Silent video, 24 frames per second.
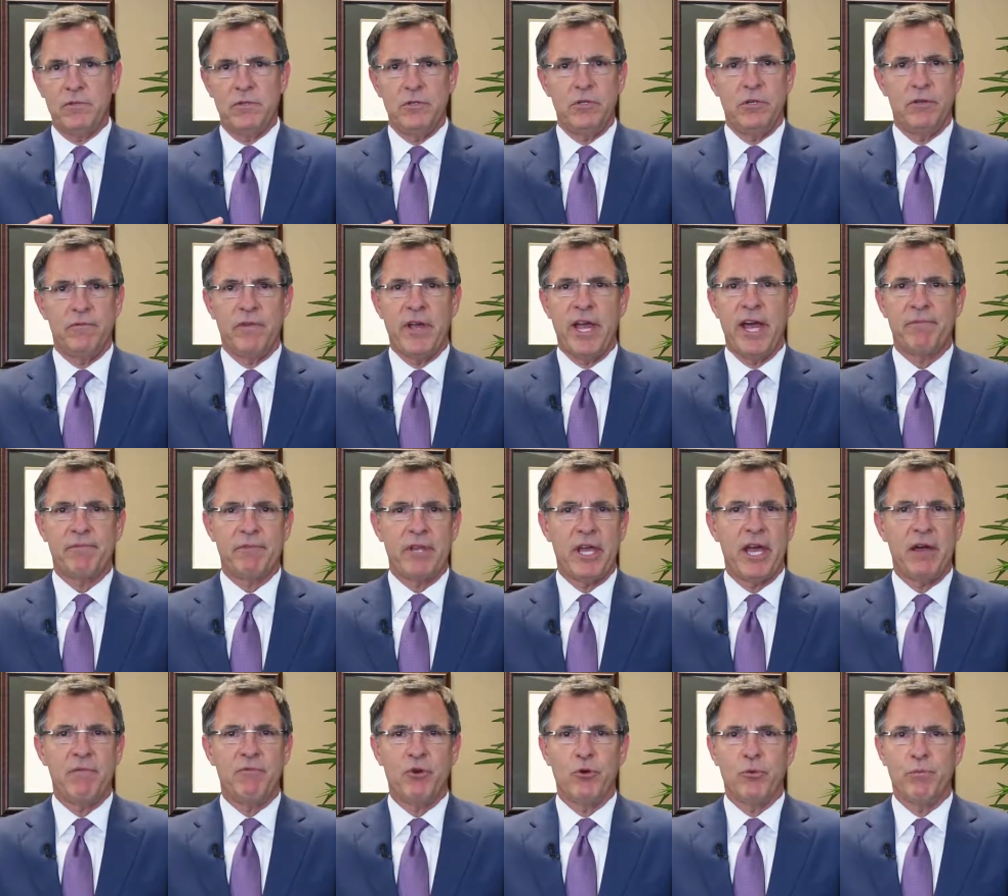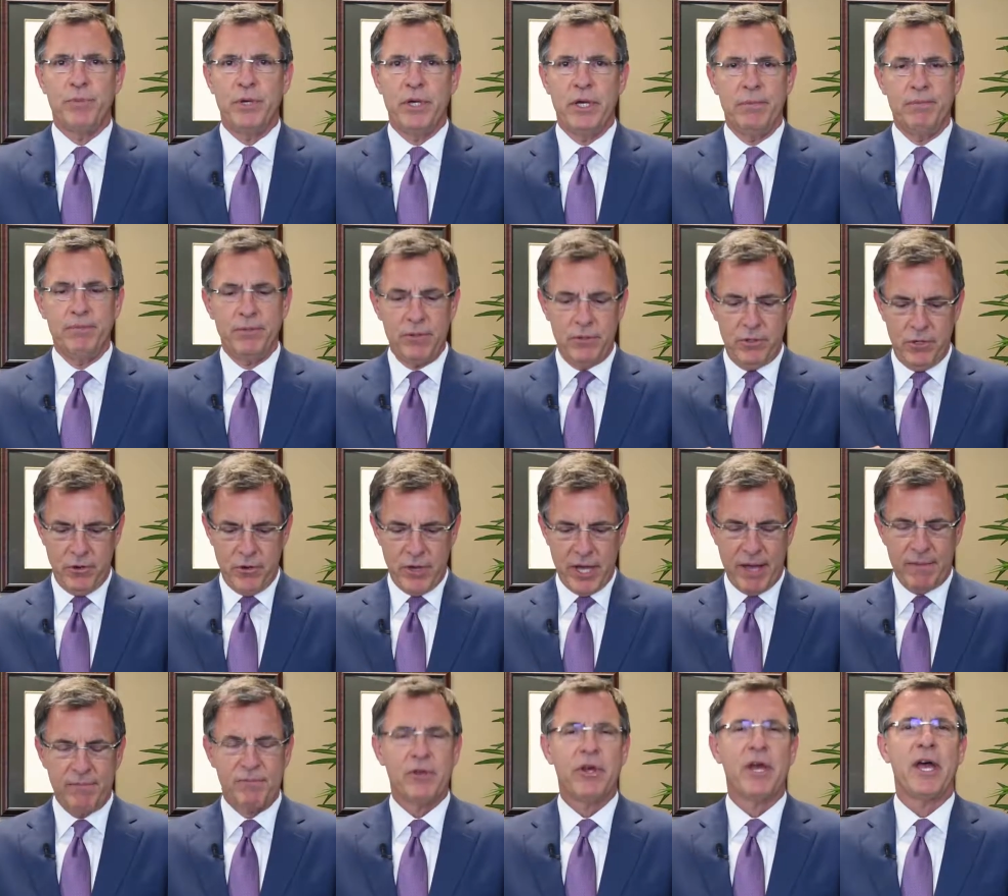You have to have your PIP, you
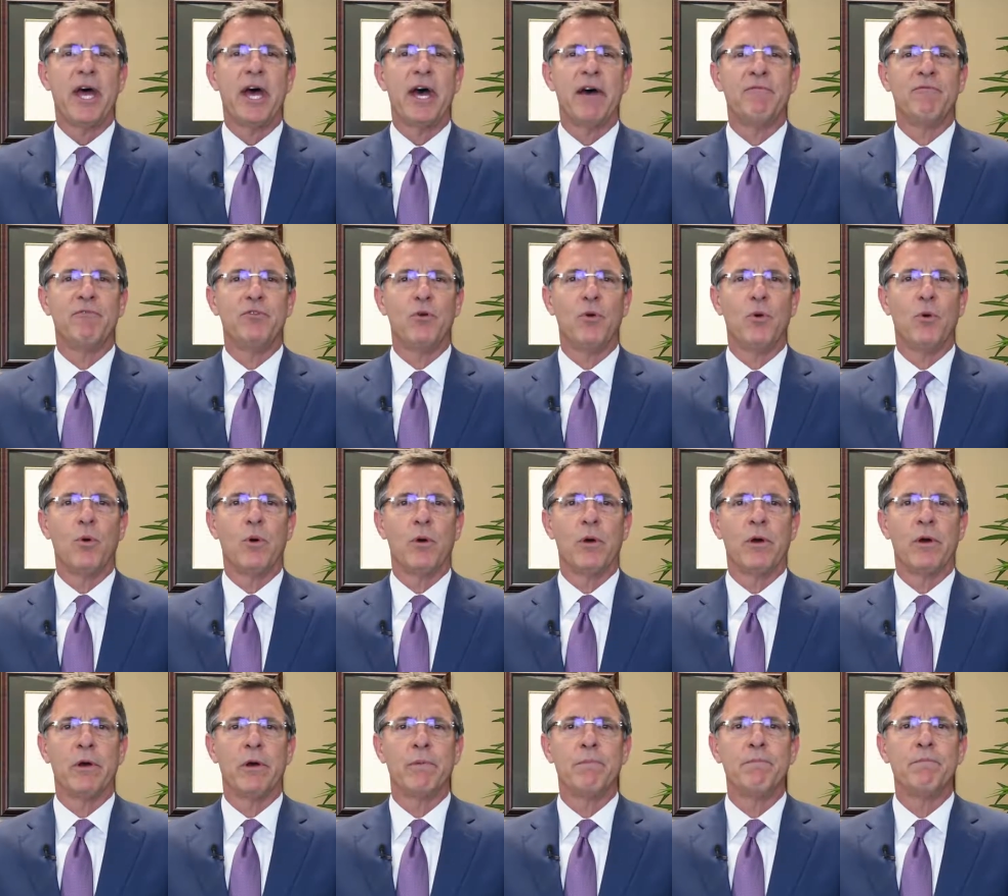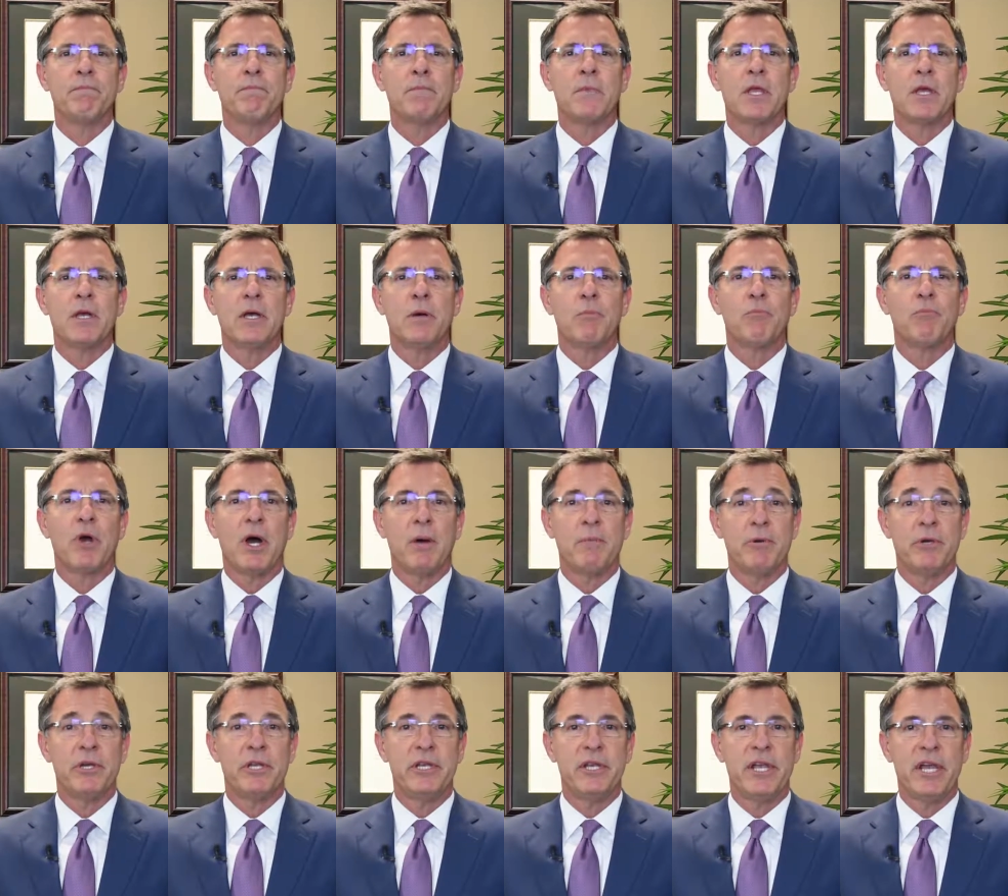have to have your
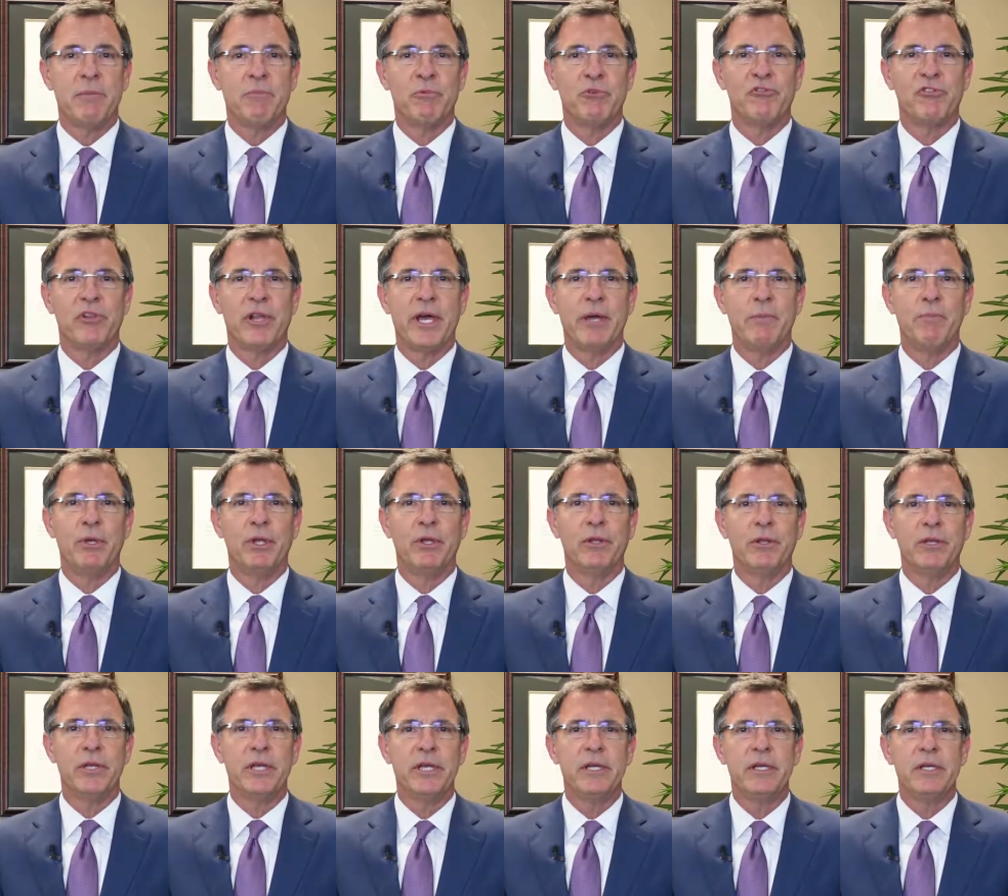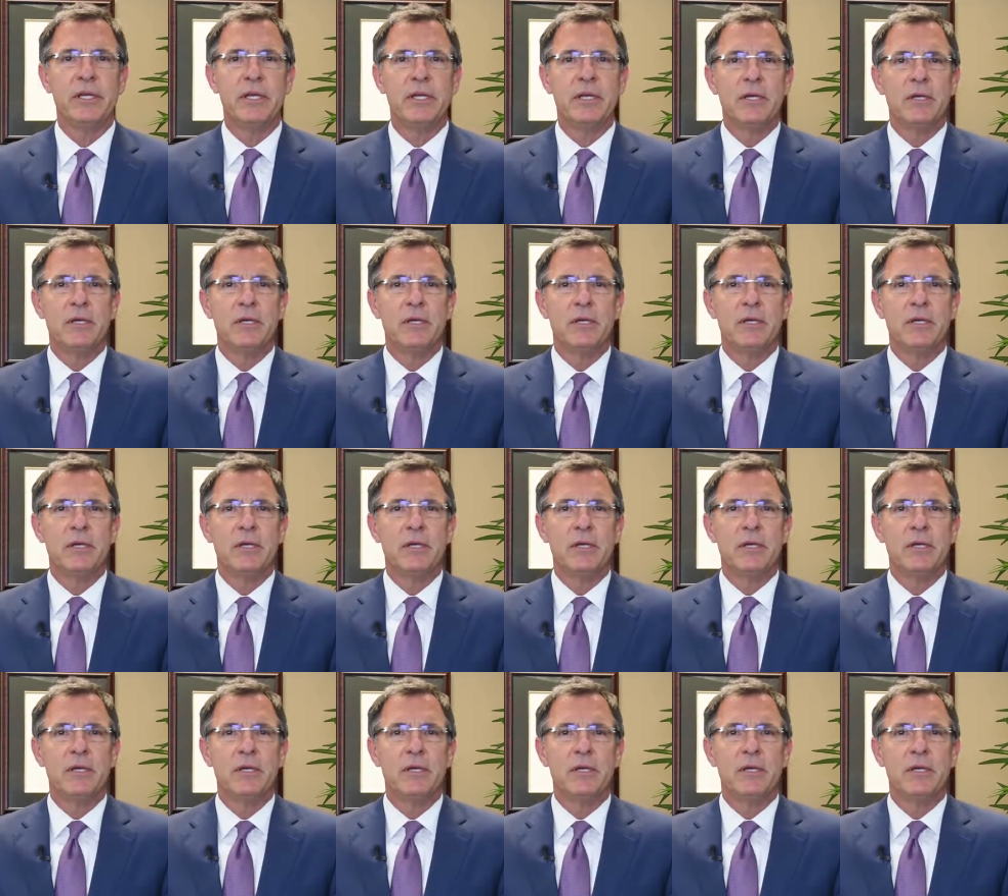property damage liability,